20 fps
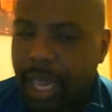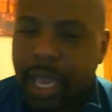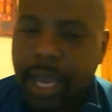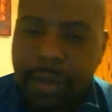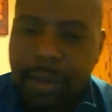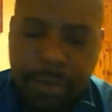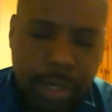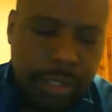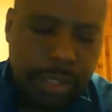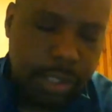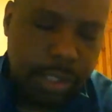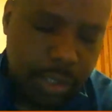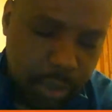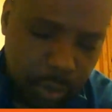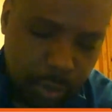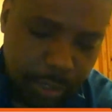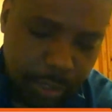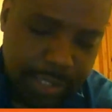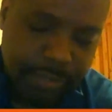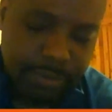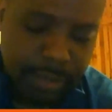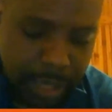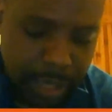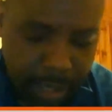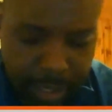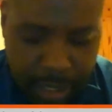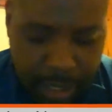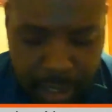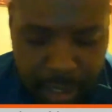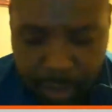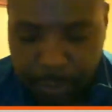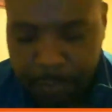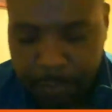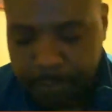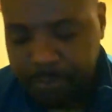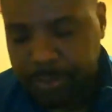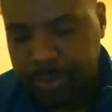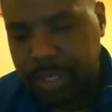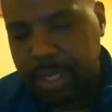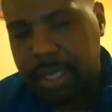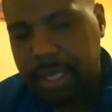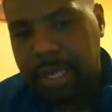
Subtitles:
Okay, I heard the stories. All right, I know.